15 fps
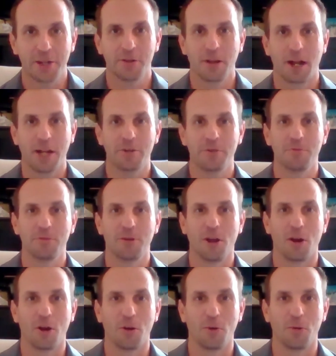you
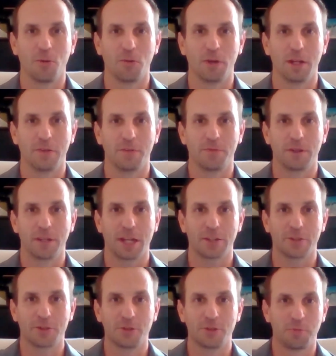know if you
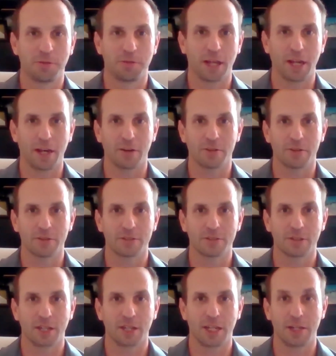got two players
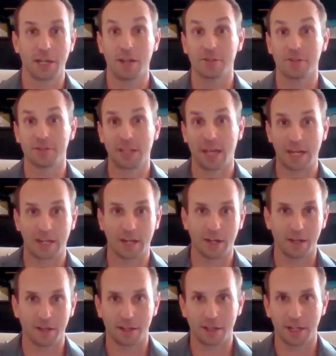and you got those
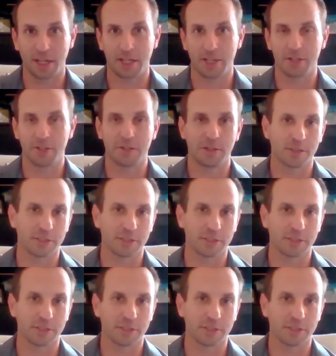data and